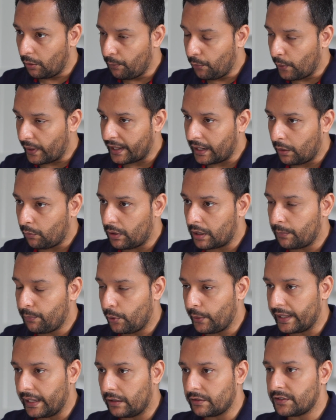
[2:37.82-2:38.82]
point I want to
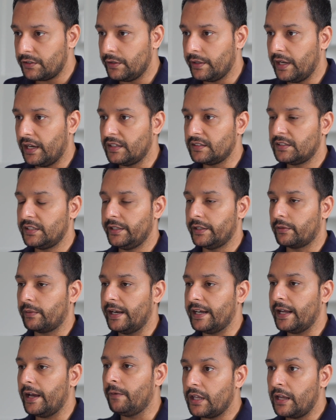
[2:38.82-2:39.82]
point out to you guys here
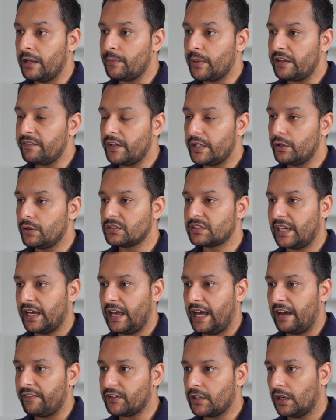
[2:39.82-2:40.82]
right now. In my videos, I
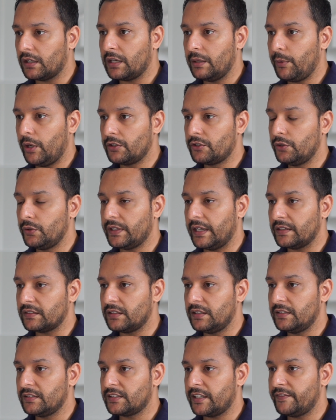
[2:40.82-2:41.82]
have talked about
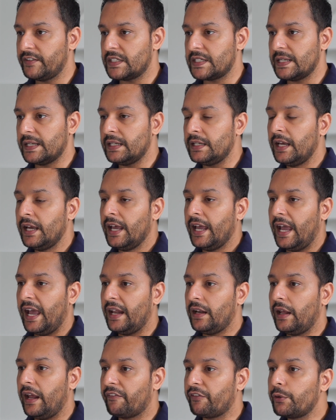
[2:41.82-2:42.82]
2017,
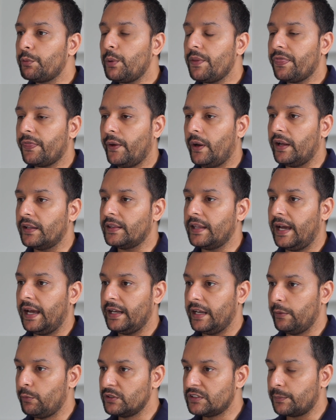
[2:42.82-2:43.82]
and everyone thought
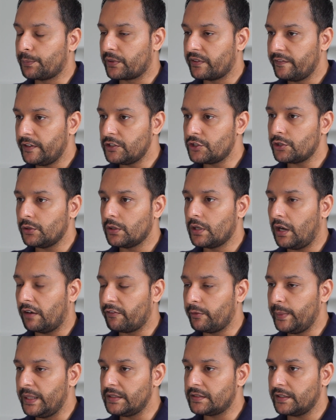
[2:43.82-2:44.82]
that it was a provincial
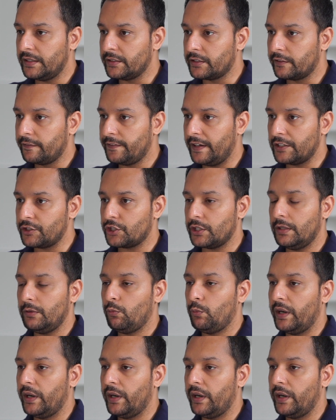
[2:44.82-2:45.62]
government's intervention